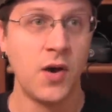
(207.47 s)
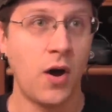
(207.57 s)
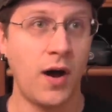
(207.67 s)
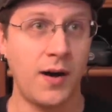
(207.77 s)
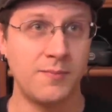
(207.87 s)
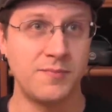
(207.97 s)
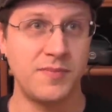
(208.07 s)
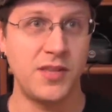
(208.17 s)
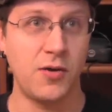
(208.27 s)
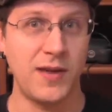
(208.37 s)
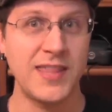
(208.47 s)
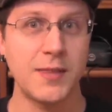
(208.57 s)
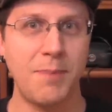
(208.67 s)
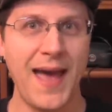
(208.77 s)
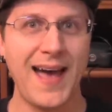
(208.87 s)
you know, in
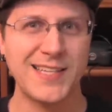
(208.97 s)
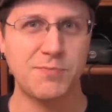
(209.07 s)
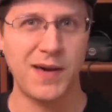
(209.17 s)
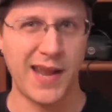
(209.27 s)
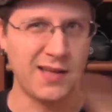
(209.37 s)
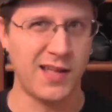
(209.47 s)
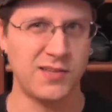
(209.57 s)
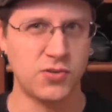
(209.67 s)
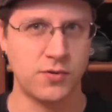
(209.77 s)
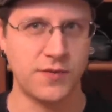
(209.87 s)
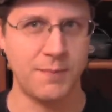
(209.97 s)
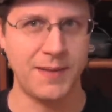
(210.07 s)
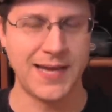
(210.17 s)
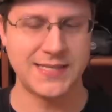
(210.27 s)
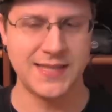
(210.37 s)
the past, but I'll sort of come
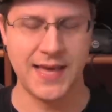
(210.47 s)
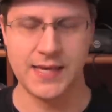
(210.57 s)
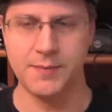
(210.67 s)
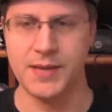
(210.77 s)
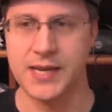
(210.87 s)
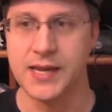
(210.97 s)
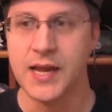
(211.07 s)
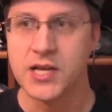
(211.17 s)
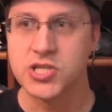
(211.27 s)
back to that in a minute.